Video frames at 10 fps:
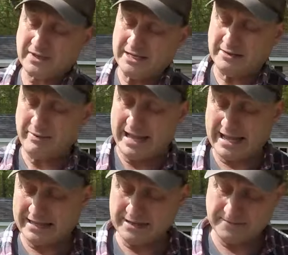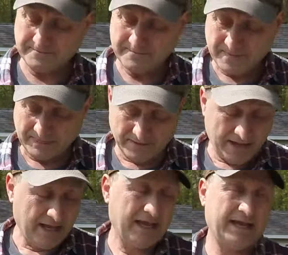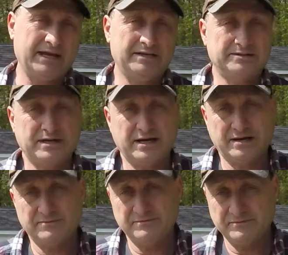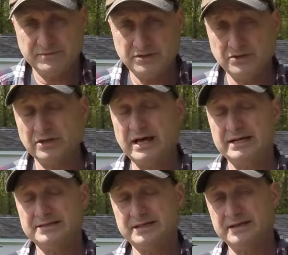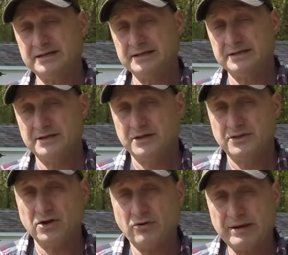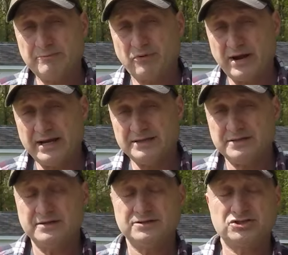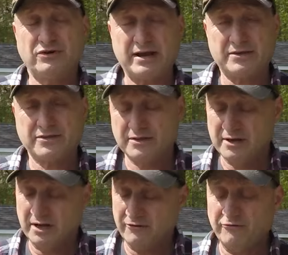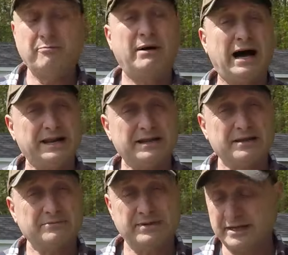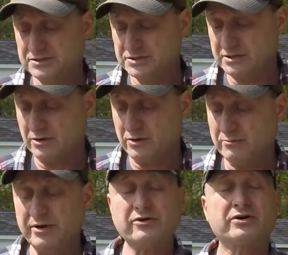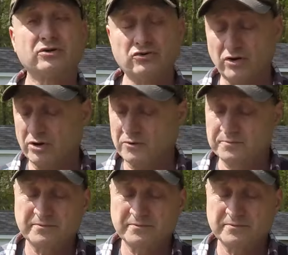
in a bag and um, utilizing the great brand strength of potting mix or miracle gro